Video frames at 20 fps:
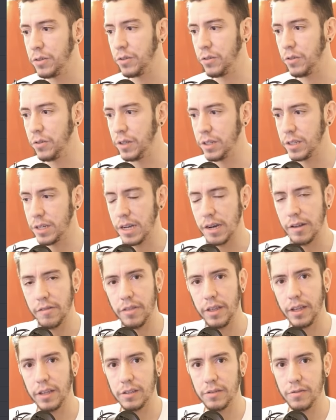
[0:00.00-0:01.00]
to do these kind of
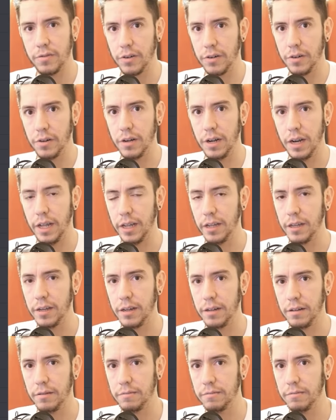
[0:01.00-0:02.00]
things for like
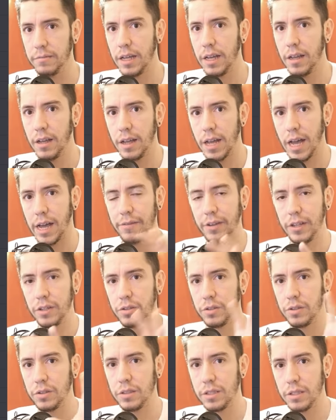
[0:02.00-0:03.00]

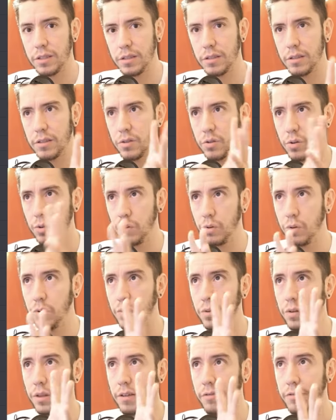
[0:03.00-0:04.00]
having
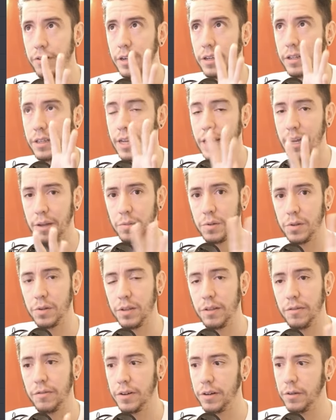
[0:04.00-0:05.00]
two different times on
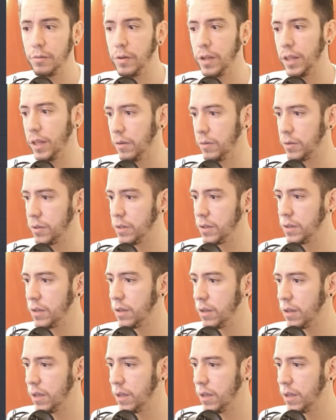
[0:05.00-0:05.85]
different windows.